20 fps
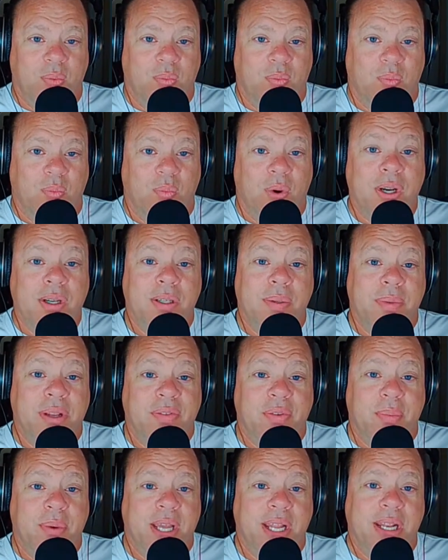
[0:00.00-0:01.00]
Welcome
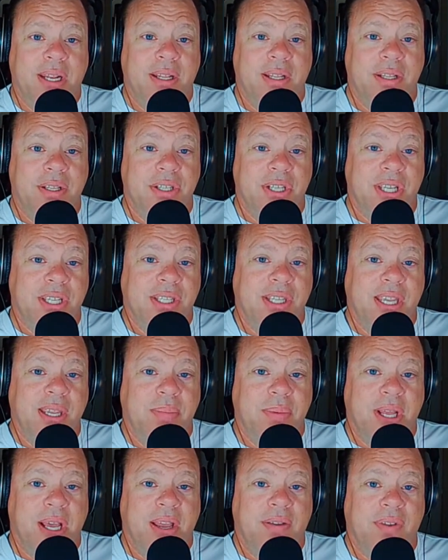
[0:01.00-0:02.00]
everybody to Just
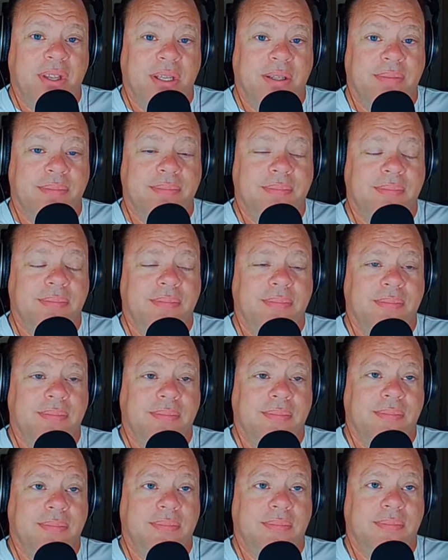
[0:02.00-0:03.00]
Keep Diving,
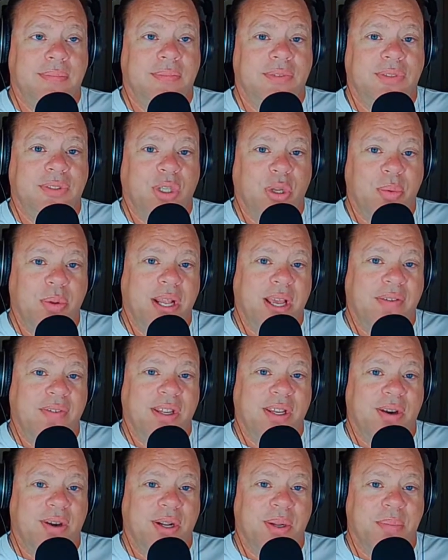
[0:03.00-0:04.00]
scuba
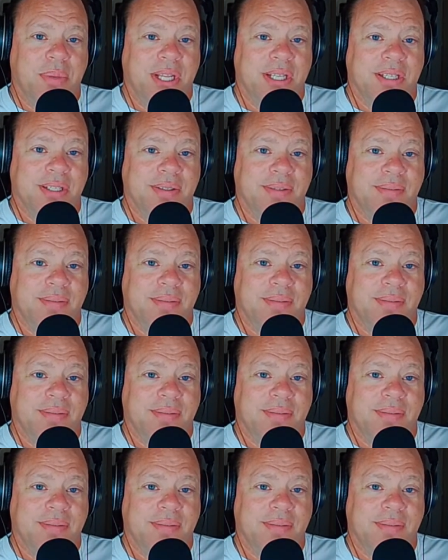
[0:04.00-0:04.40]
diving on a budget.